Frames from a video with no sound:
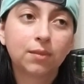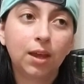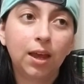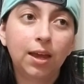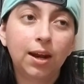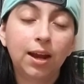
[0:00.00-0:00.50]

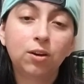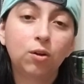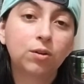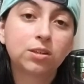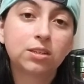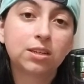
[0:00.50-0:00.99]
And I
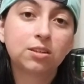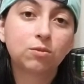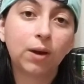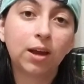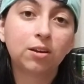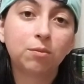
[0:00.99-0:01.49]
know it's
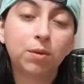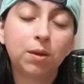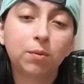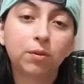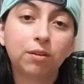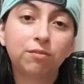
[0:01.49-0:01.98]
random
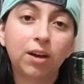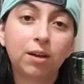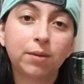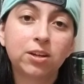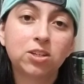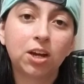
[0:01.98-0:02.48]
people that
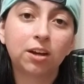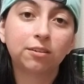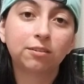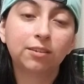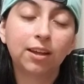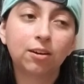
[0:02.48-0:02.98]
find my
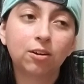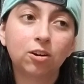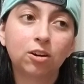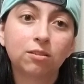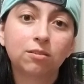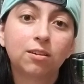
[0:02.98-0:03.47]
channel that
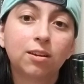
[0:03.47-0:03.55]
are